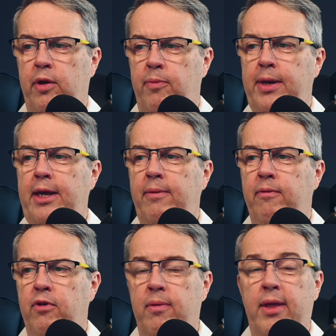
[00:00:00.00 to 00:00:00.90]
The P
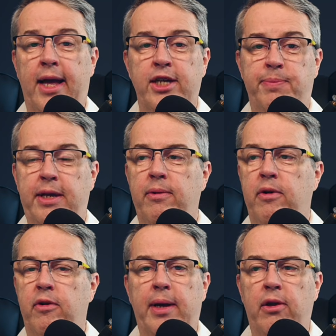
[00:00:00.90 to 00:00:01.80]
for the SP
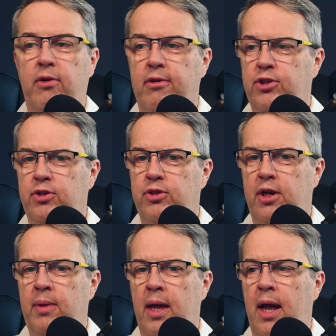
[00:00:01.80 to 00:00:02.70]
on my logo shows up,